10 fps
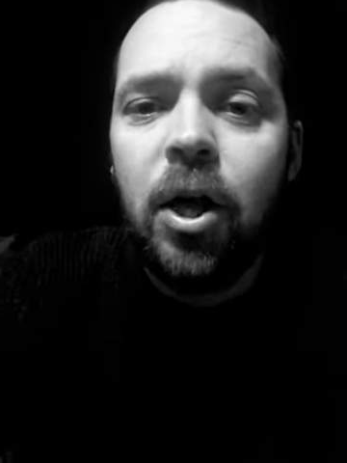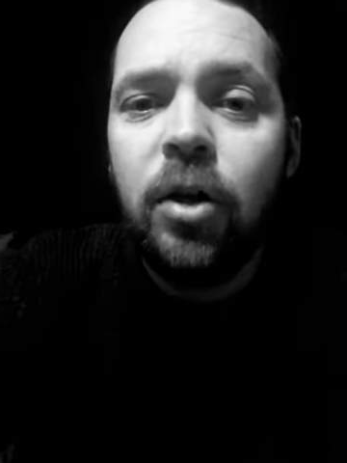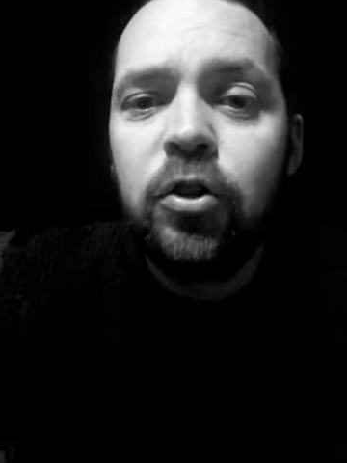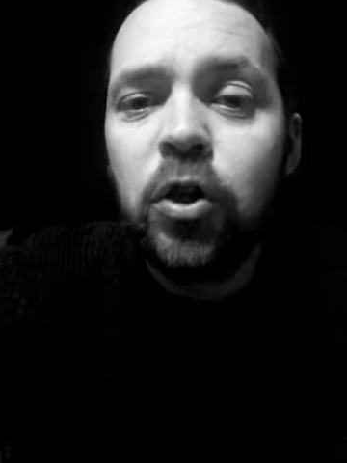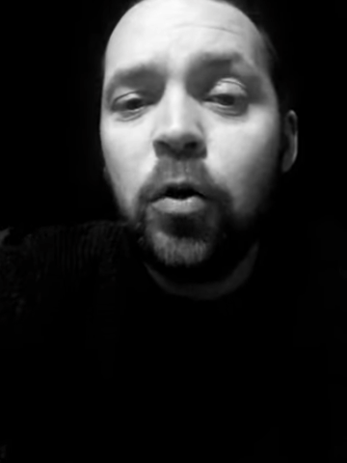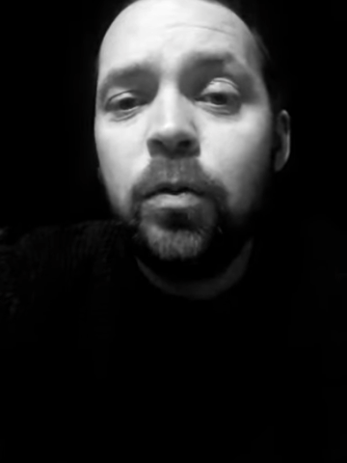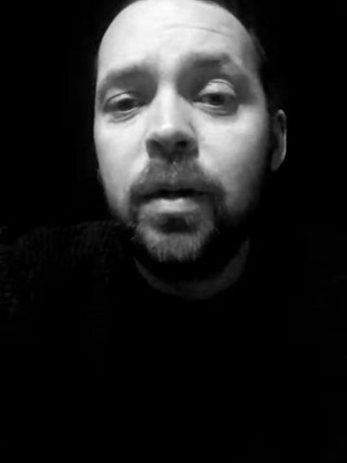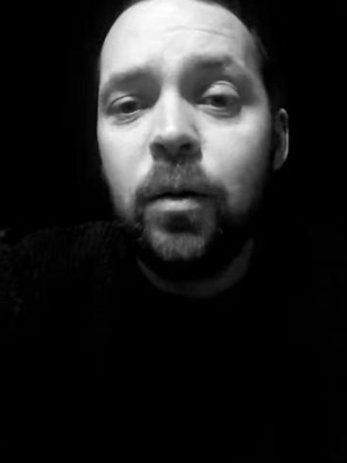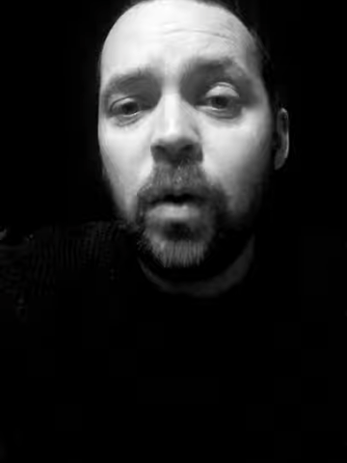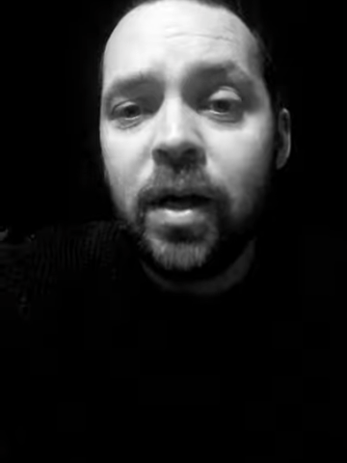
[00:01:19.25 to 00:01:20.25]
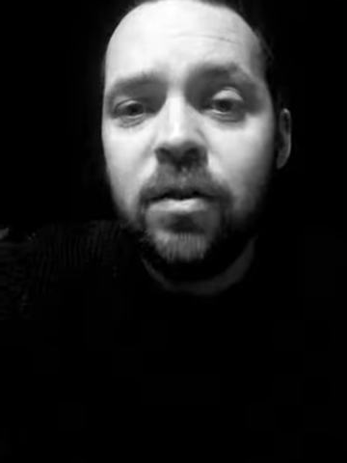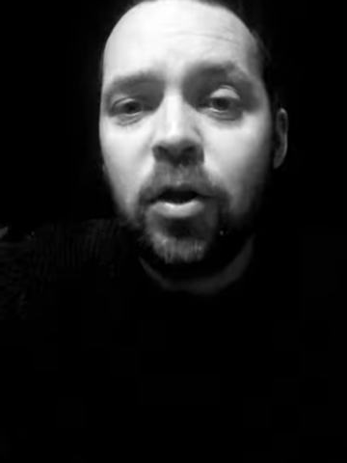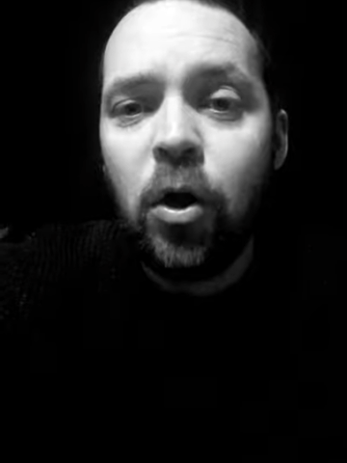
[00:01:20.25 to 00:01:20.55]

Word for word: and showed me where to